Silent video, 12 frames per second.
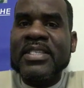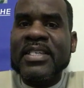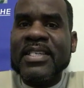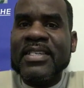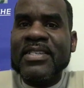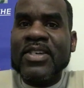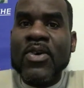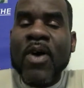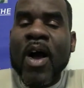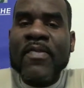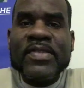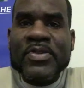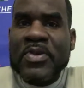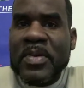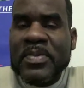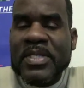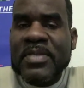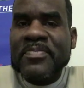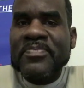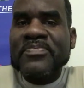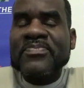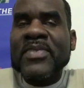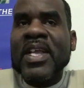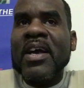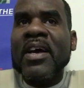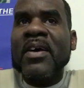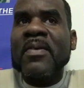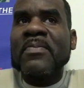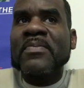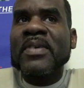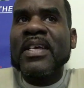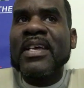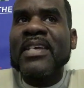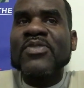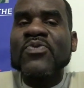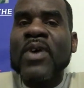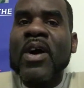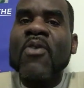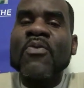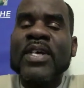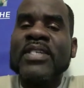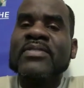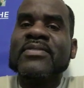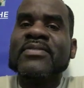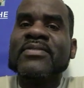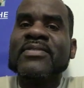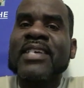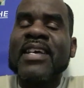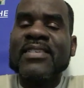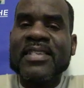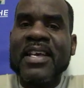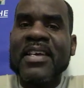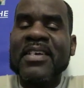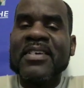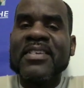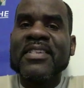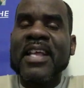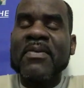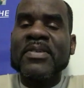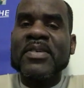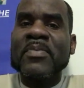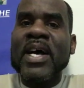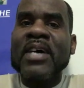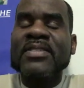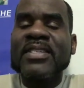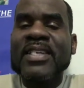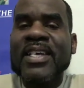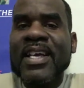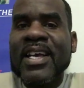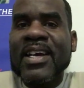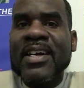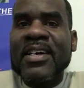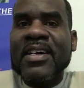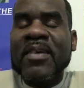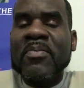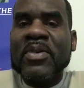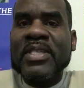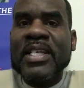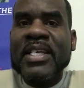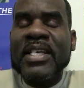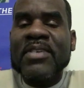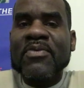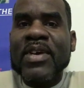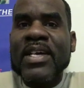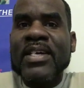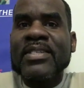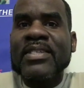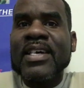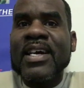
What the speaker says: to go off script, his well-written essay that was about a book that he had read.